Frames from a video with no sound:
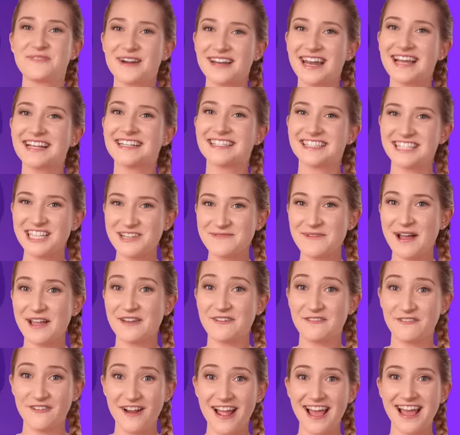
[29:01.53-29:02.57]
when I see my
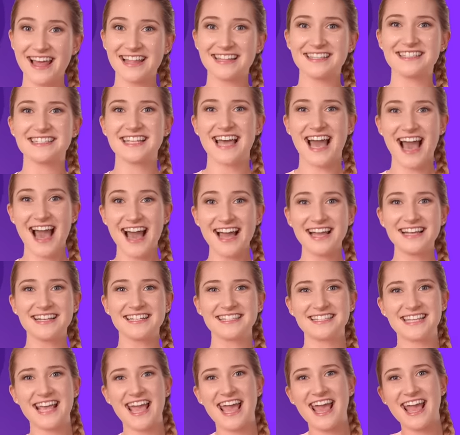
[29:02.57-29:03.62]
friends, I
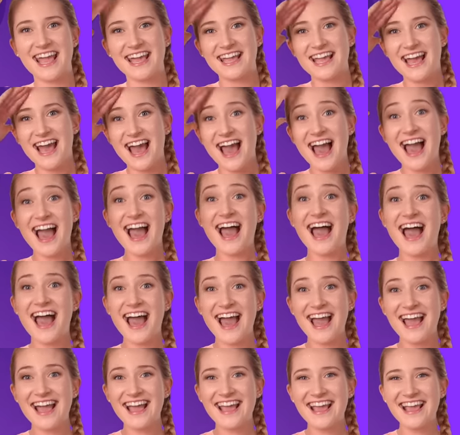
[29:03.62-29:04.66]
say
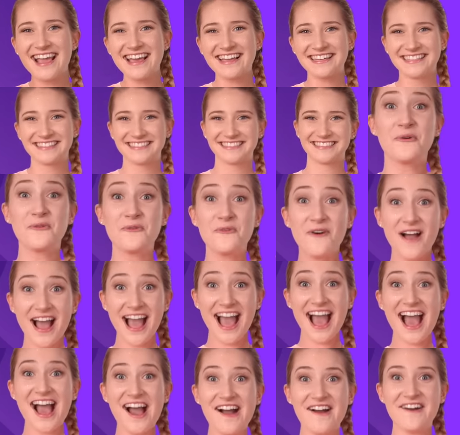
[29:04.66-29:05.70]
hi.
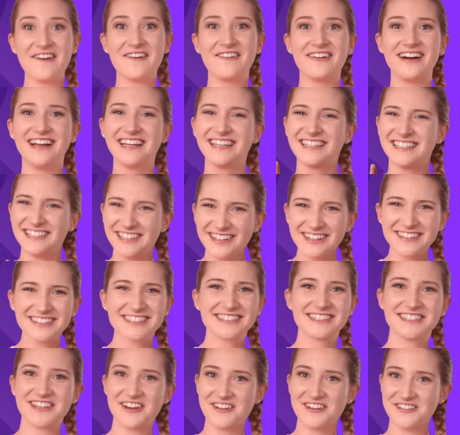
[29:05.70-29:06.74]
Wow, you're
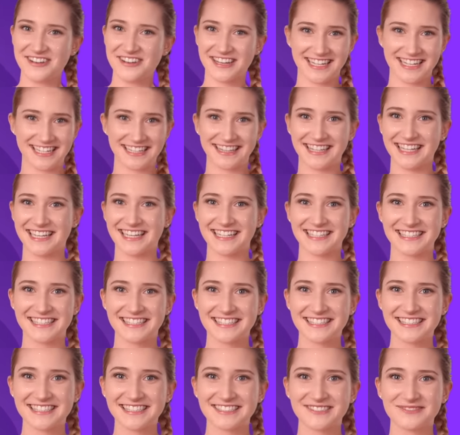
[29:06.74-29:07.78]
so good at
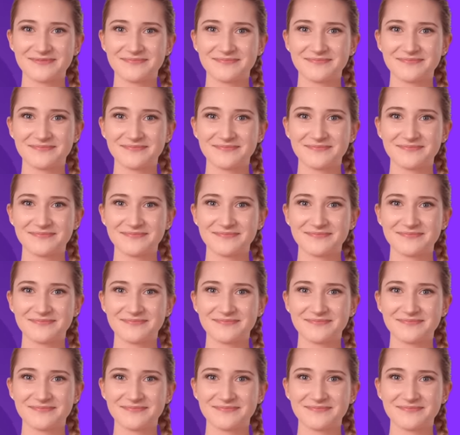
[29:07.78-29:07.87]
this.